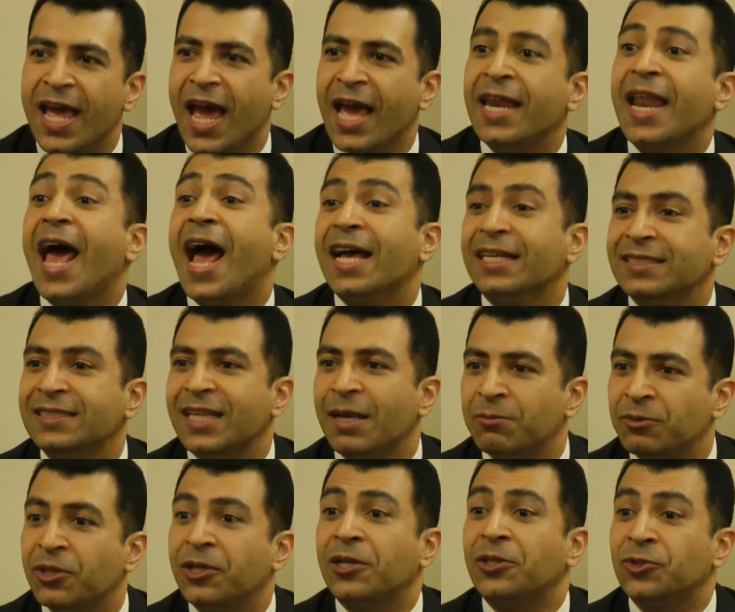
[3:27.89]
and ask them
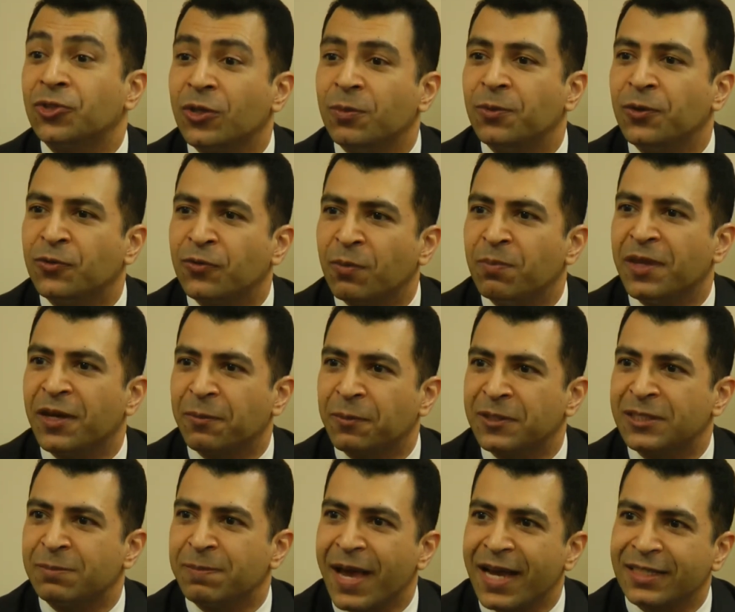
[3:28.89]
to contribute from their
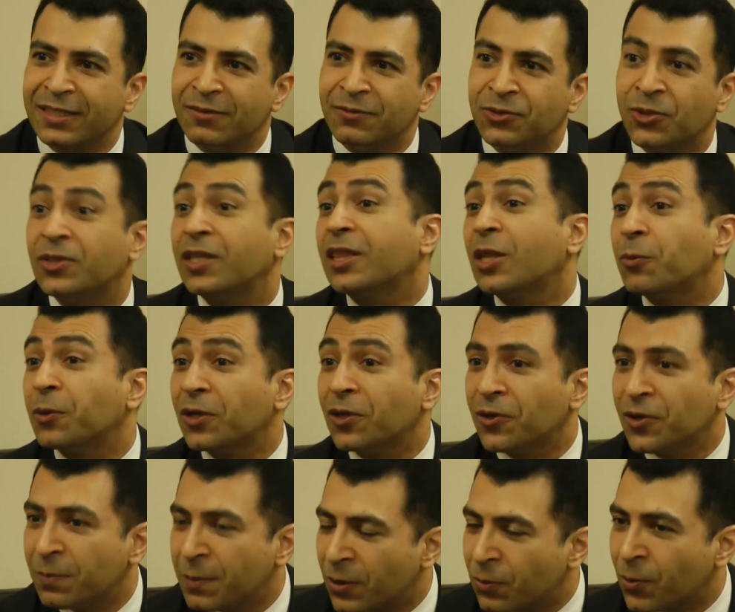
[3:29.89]
perspective so that they would
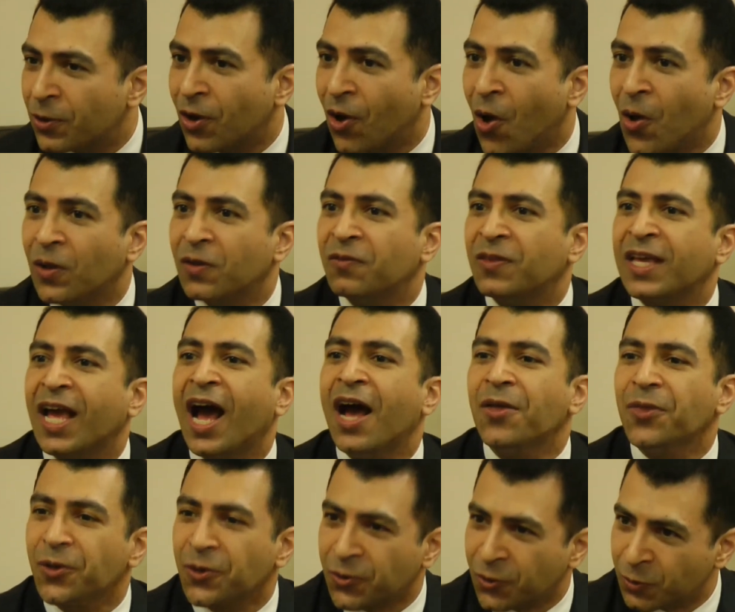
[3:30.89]
learn about what all of the
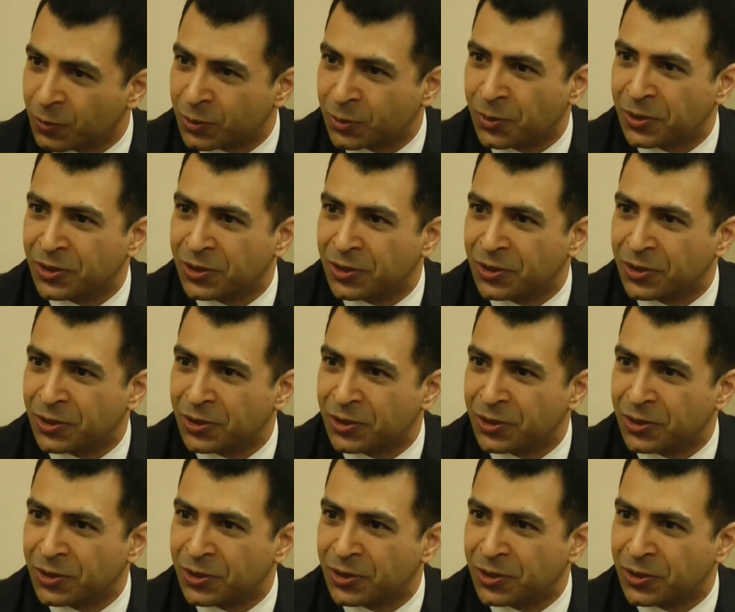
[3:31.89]
other groups